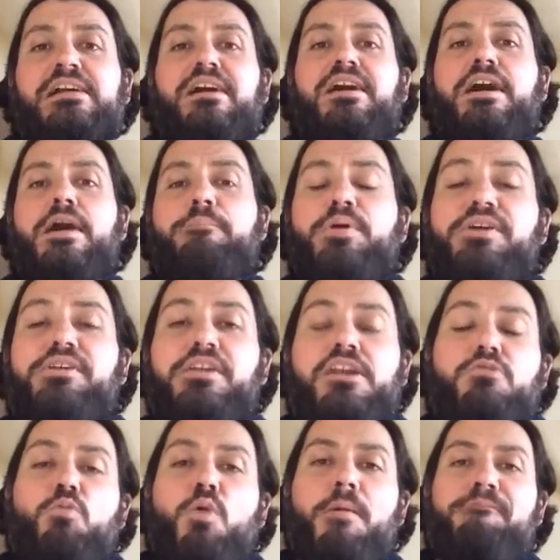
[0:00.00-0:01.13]
But, you
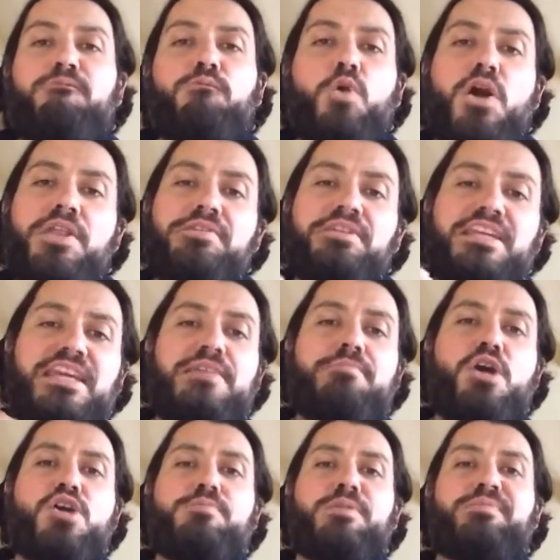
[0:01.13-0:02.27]
know, one key
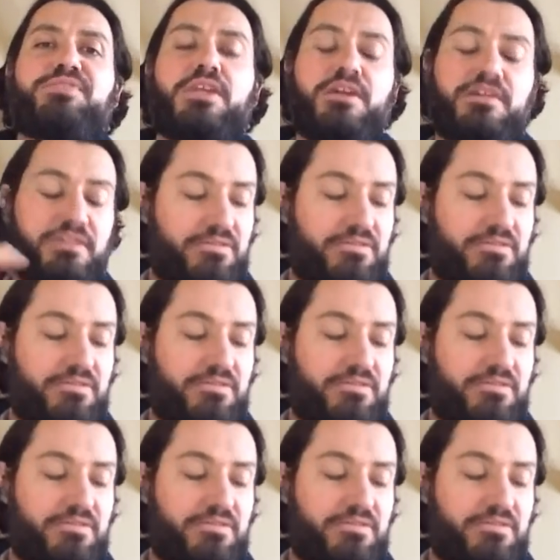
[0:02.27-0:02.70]
moment,